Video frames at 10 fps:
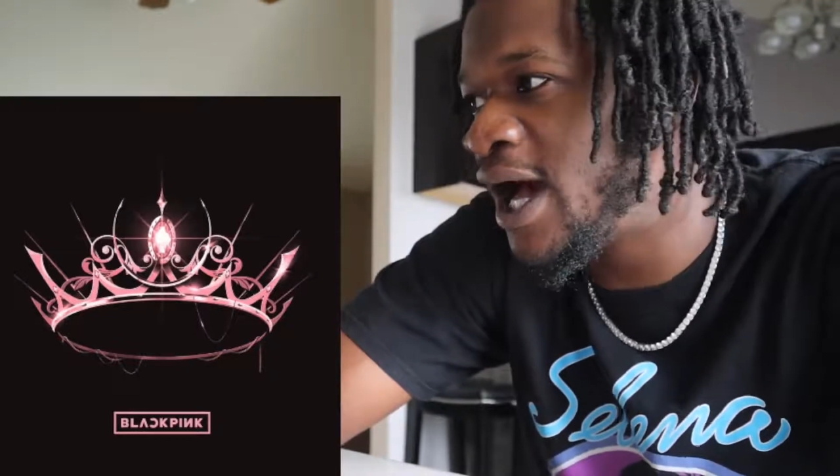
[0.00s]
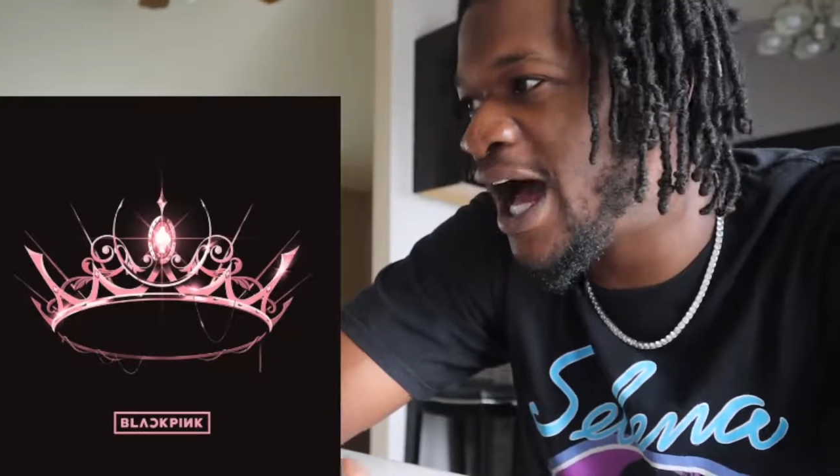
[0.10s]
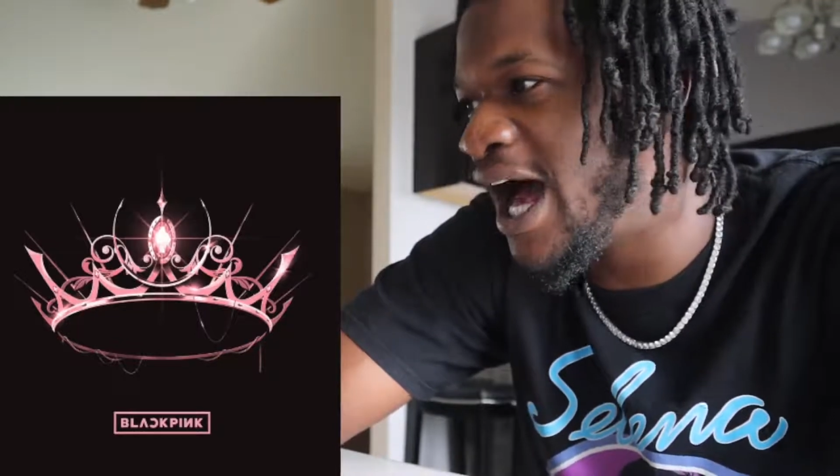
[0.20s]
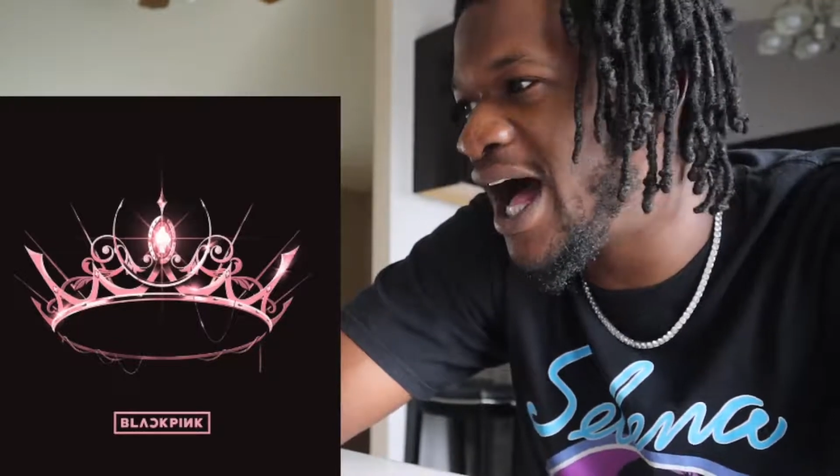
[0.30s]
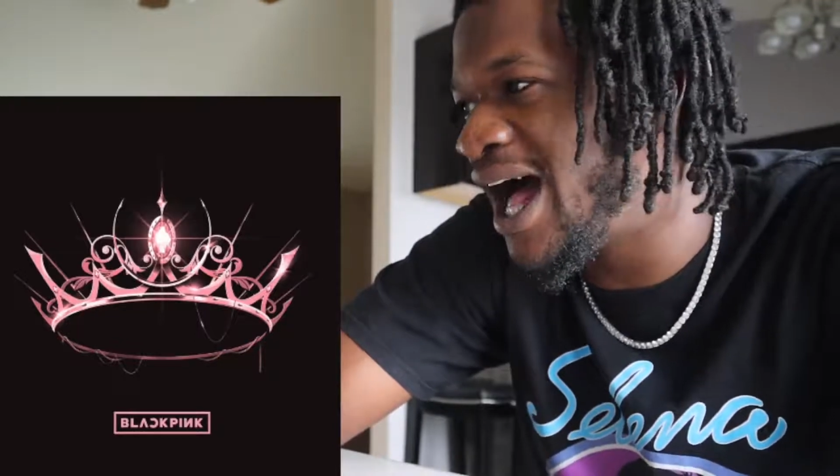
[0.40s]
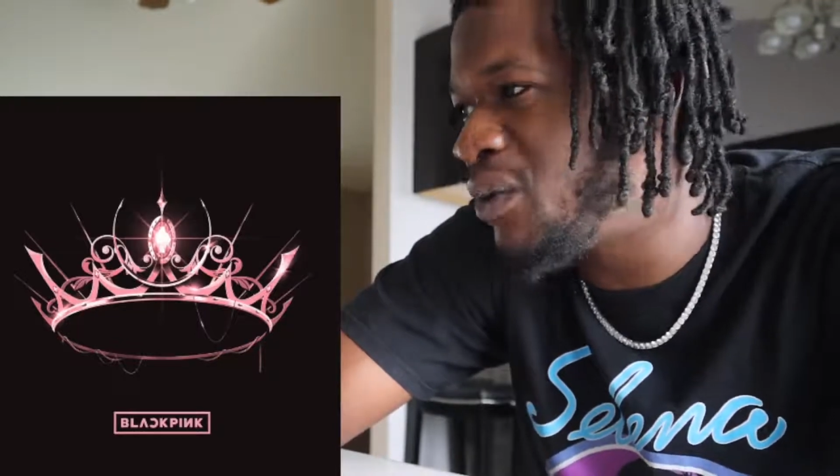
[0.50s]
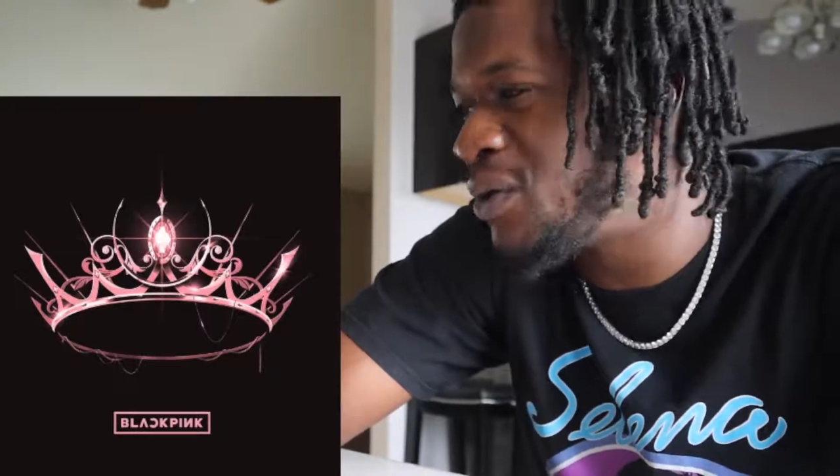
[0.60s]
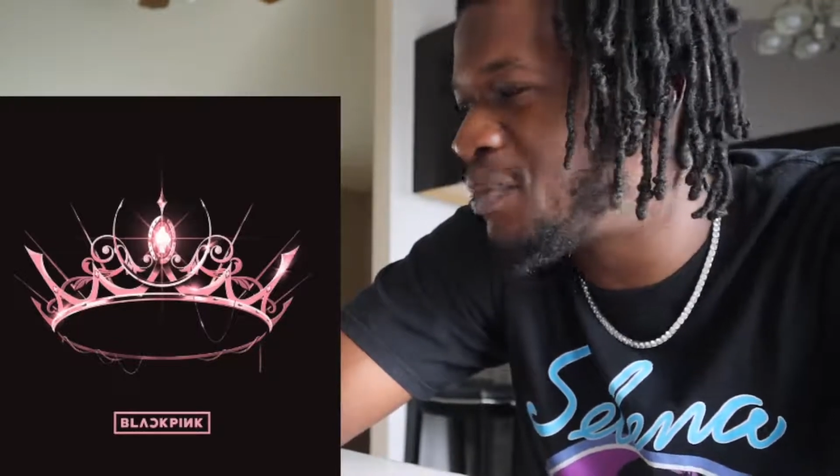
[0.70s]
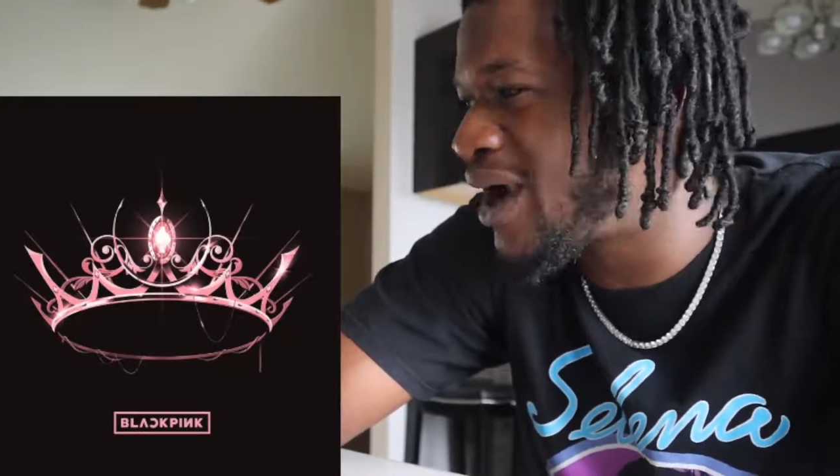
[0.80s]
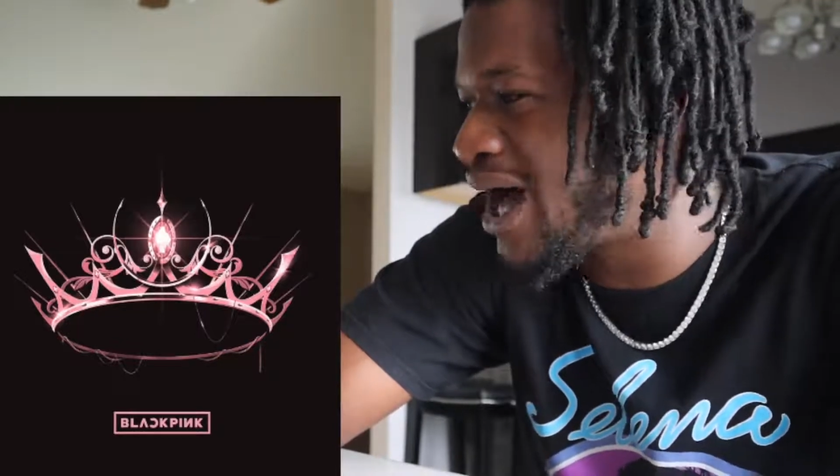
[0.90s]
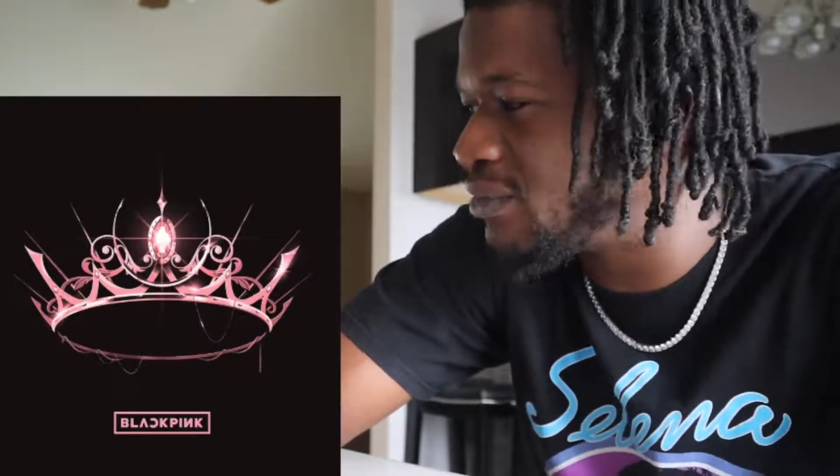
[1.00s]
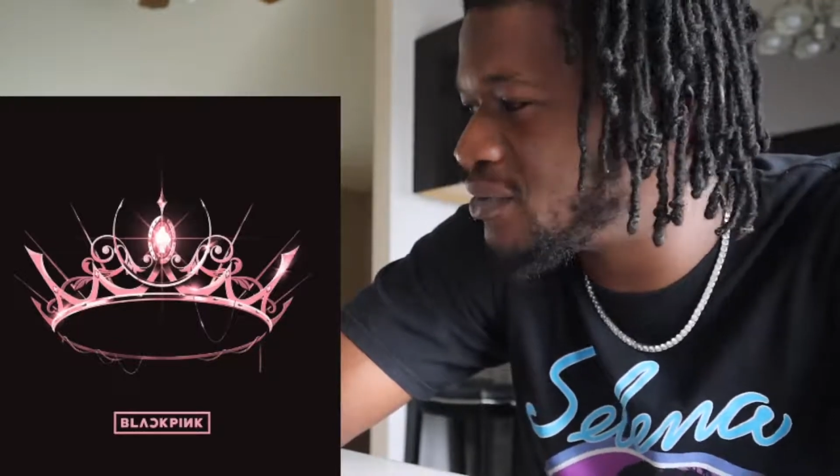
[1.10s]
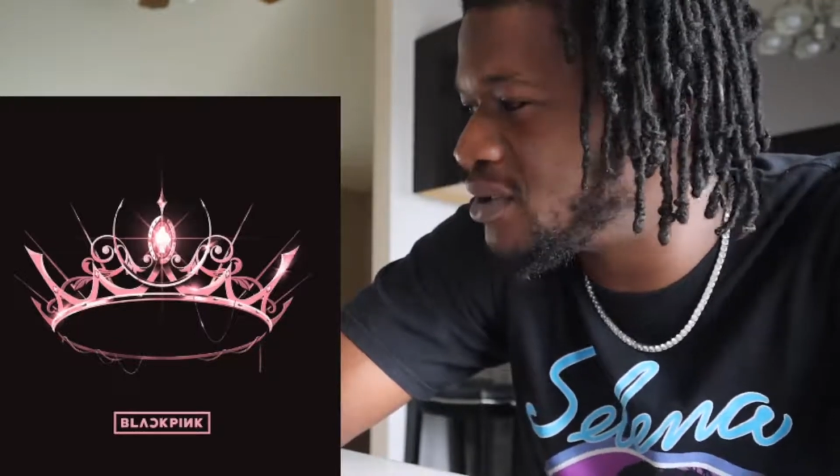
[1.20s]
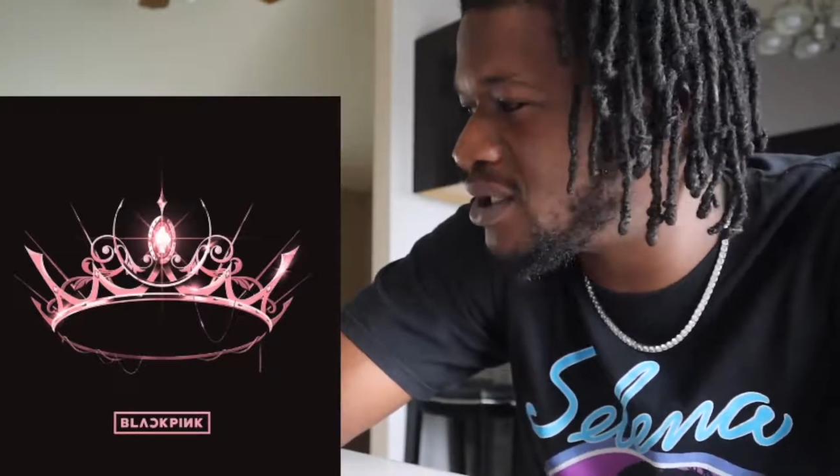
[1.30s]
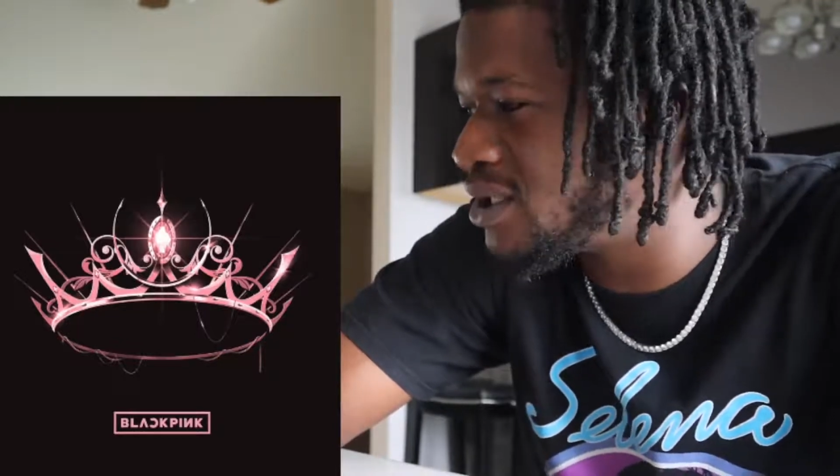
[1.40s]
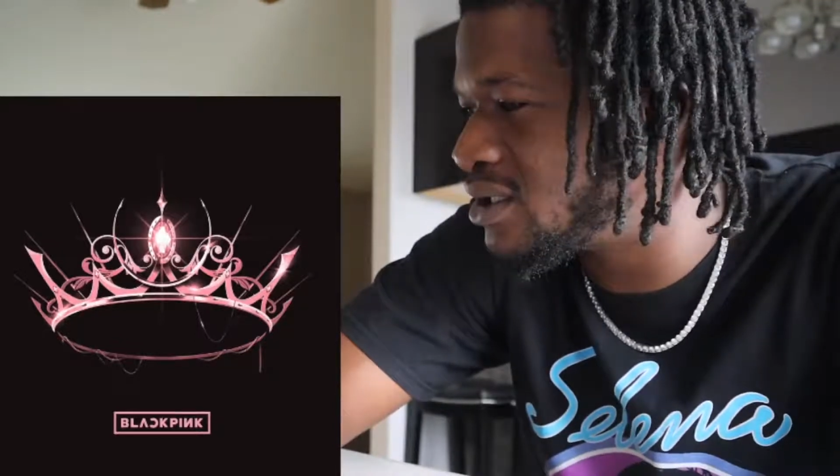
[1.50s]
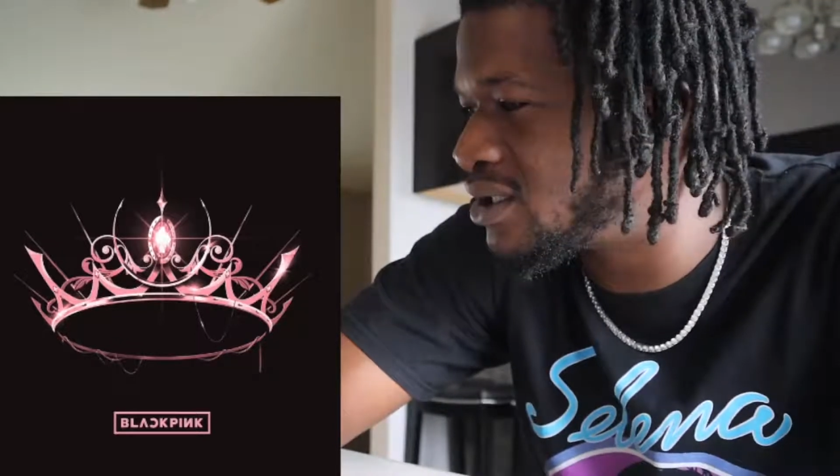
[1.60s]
I would probably